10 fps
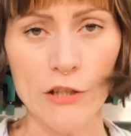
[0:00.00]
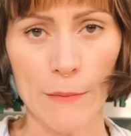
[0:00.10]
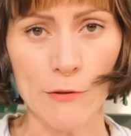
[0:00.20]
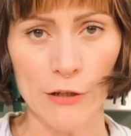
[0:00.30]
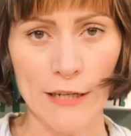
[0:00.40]

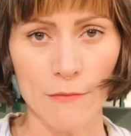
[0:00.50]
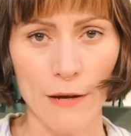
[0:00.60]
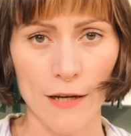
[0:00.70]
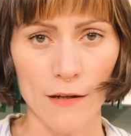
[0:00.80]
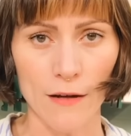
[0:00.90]
chips on it to
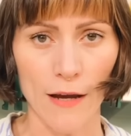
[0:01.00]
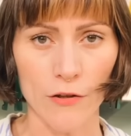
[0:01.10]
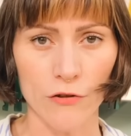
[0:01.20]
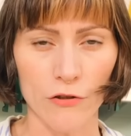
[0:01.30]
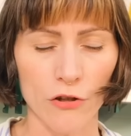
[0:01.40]
make it look
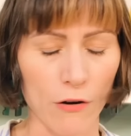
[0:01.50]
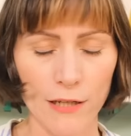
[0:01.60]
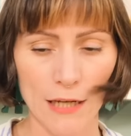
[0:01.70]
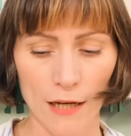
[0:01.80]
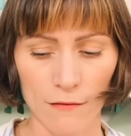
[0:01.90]
extra
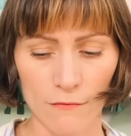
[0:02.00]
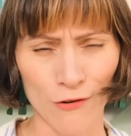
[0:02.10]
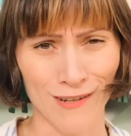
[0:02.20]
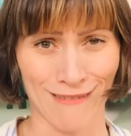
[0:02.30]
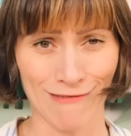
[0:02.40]
chocolatey. Not
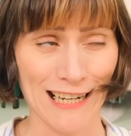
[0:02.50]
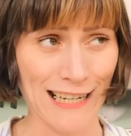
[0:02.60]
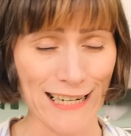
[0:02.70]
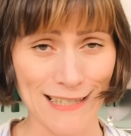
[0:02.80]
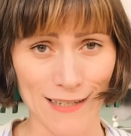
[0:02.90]
that it really
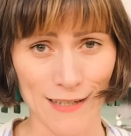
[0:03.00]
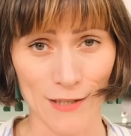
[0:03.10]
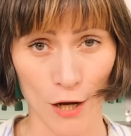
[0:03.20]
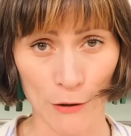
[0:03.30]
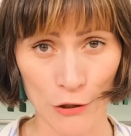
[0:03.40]
needs it, there's
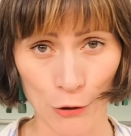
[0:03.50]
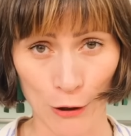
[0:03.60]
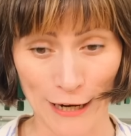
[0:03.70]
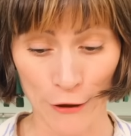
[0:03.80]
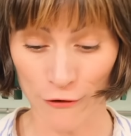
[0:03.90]
so much
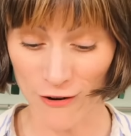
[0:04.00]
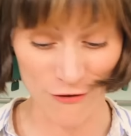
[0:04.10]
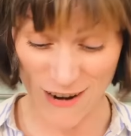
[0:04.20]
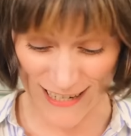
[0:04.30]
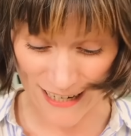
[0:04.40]
chocolate in it
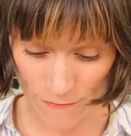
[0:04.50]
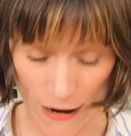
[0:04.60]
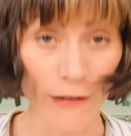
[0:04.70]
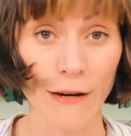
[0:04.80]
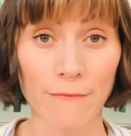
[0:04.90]
already. But
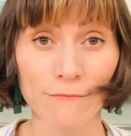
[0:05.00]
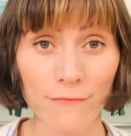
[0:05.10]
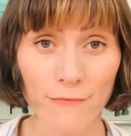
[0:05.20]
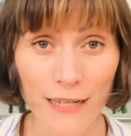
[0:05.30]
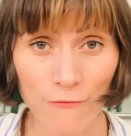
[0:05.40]
anyway,
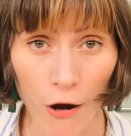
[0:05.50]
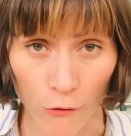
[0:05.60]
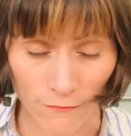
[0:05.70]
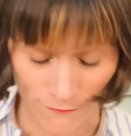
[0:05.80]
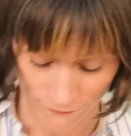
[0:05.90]
let's roll.